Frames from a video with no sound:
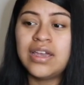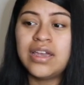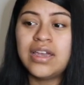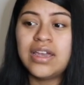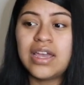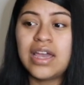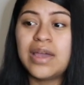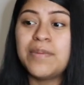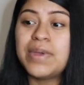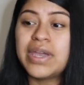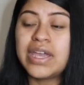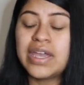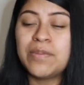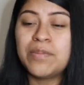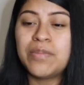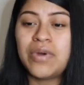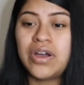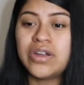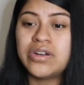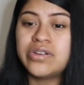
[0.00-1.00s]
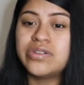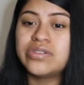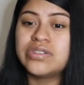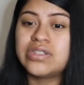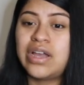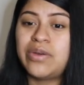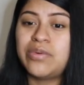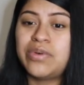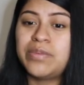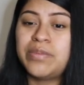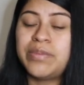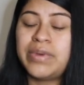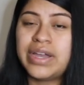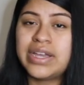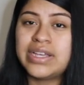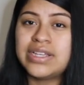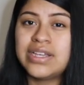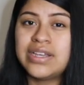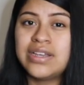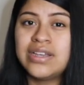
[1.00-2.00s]
him making bottles. I want
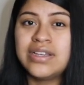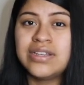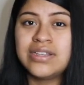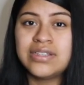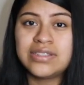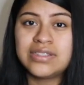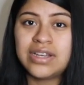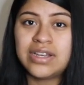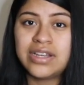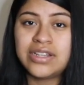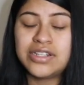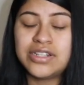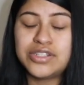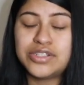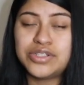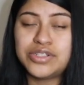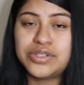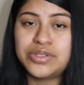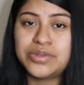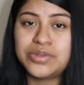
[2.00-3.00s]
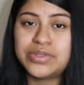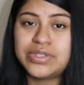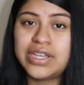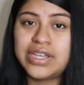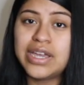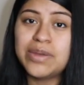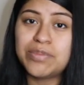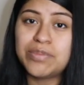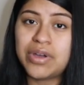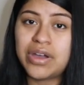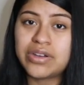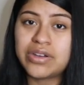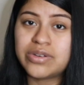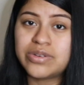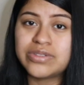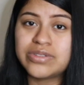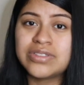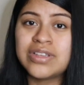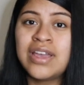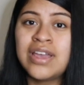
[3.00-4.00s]
my son to take
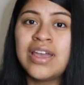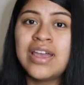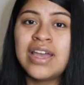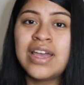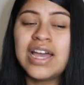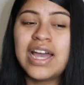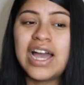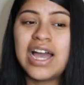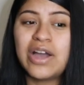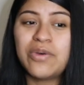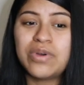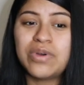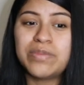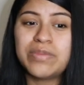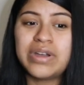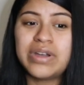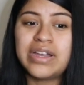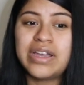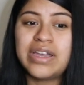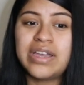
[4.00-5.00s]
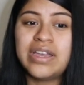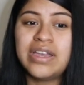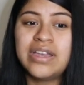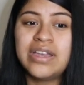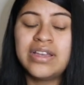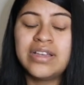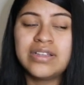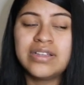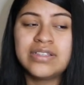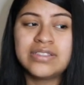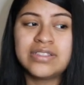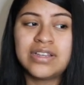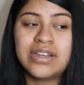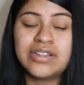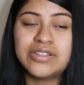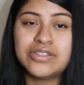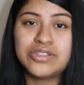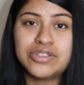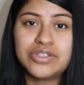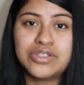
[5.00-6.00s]
bottles. I want my
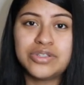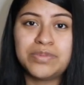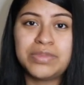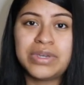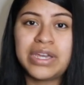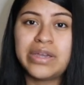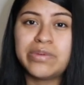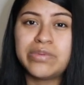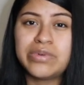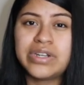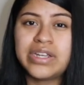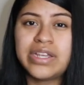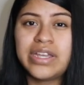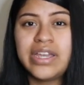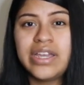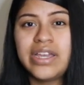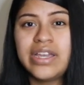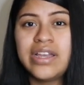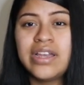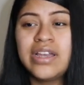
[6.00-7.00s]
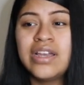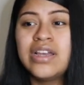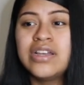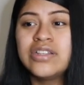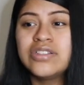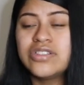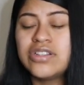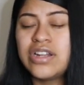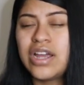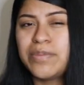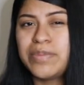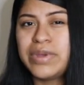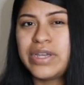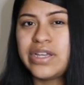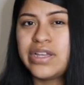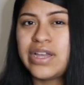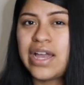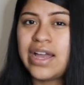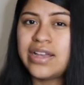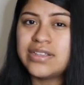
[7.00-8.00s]
son to be able to eat, to not
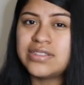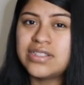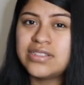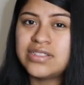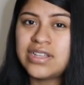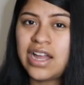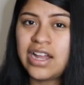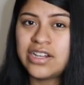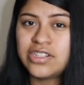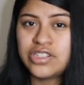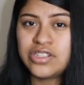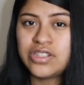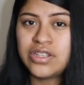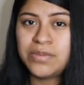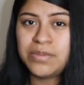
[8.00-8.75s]
be as attached to